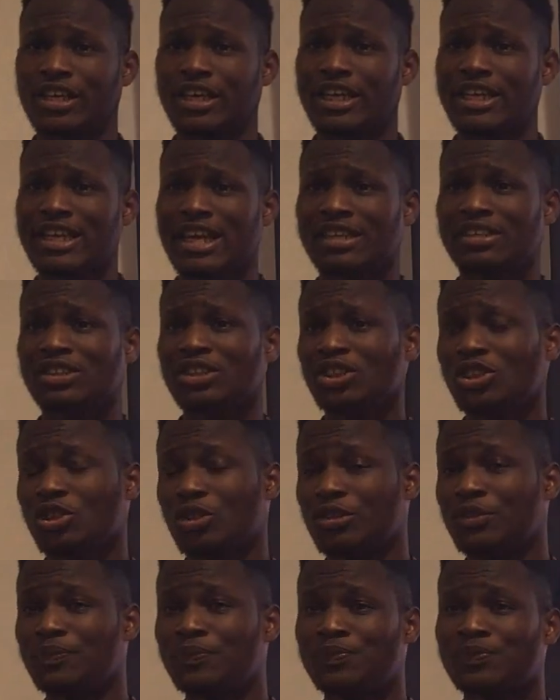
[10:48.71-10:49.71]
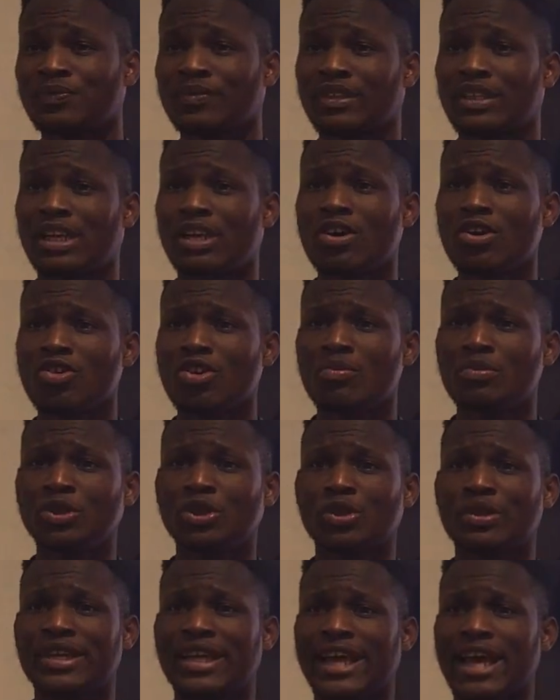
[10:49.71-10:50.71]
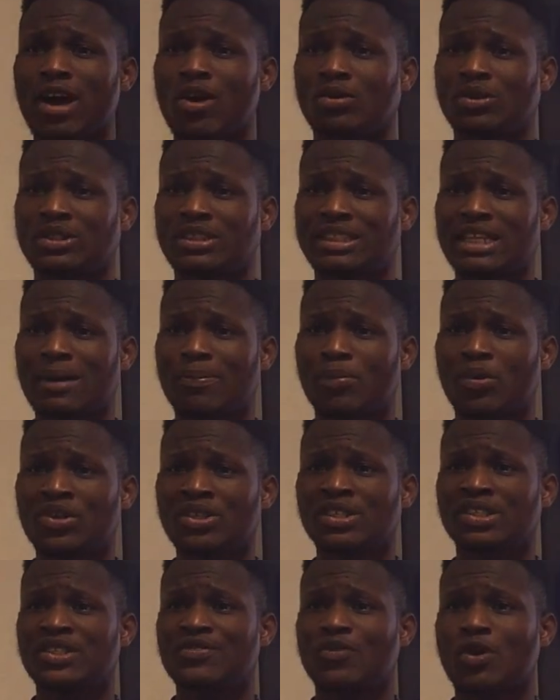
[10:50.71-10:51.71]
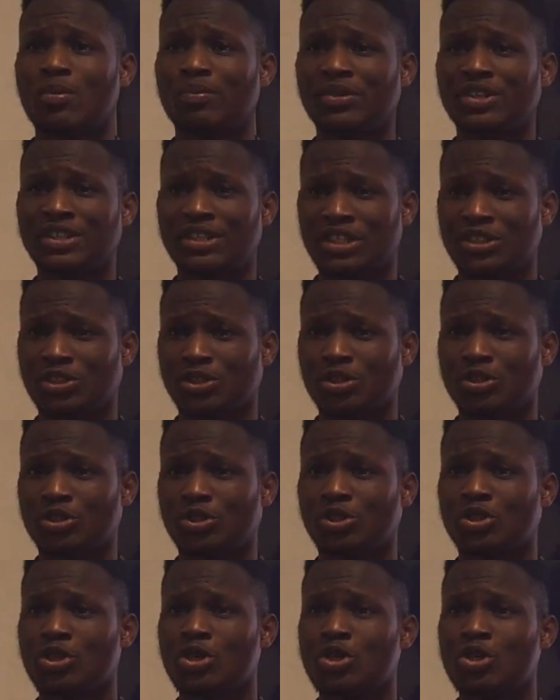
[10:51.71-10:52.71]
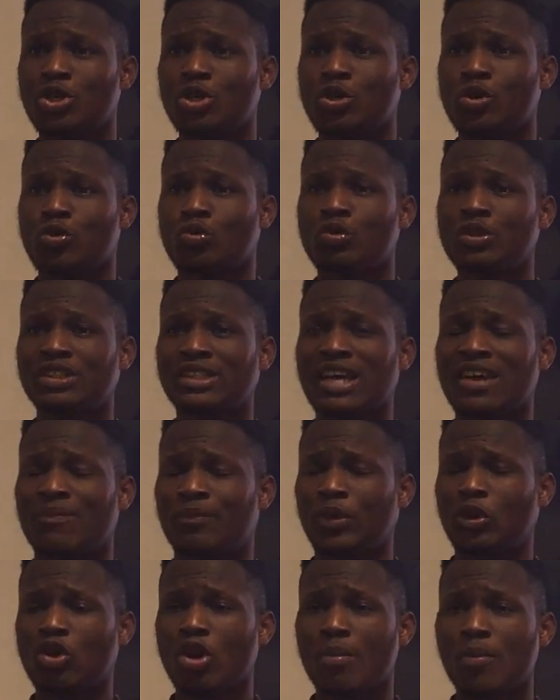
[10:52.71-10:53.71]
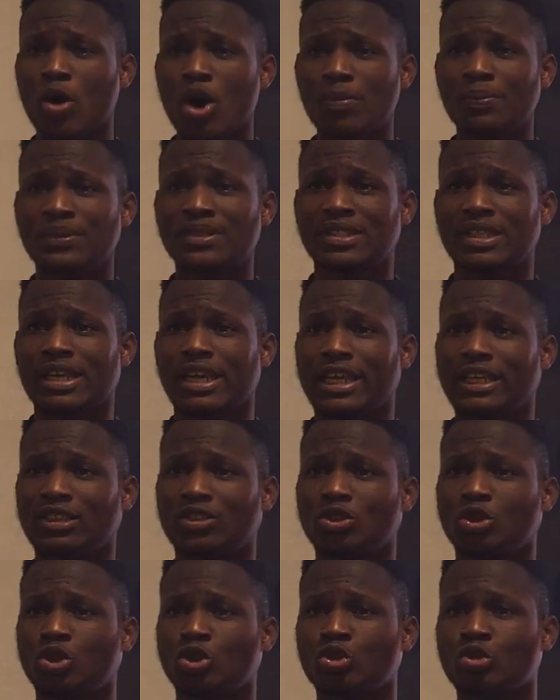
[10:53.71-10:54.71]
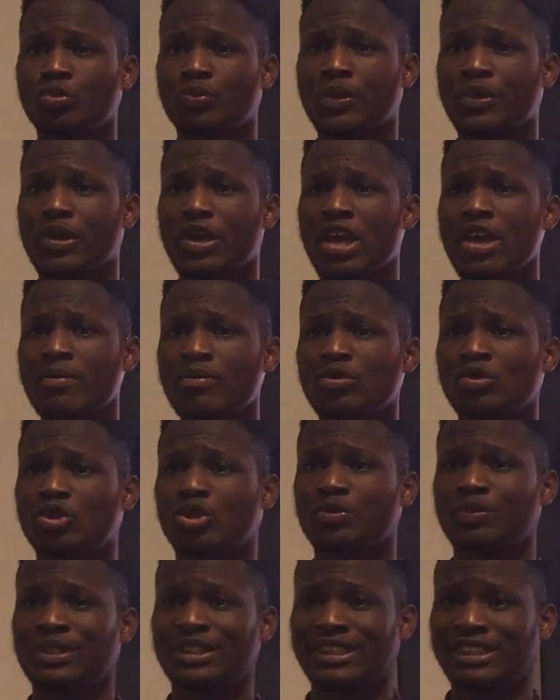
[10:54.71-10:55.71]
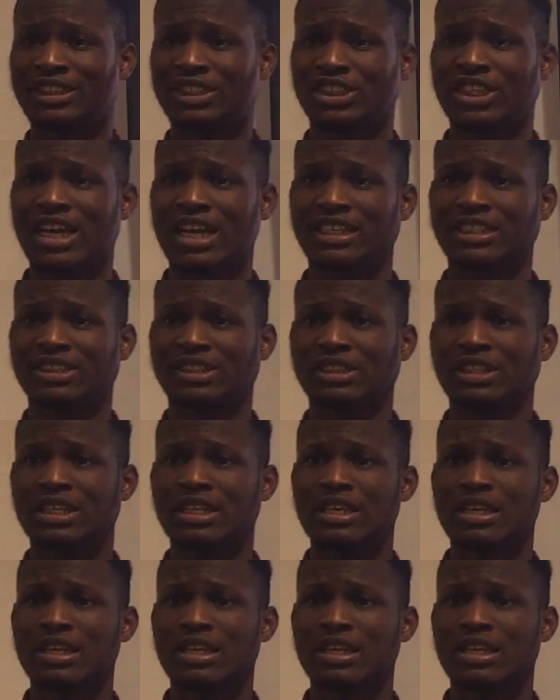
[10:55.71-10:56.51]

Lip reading: In addition, the Law Commission held that positive obligations which have become obsolete should be able to be discharged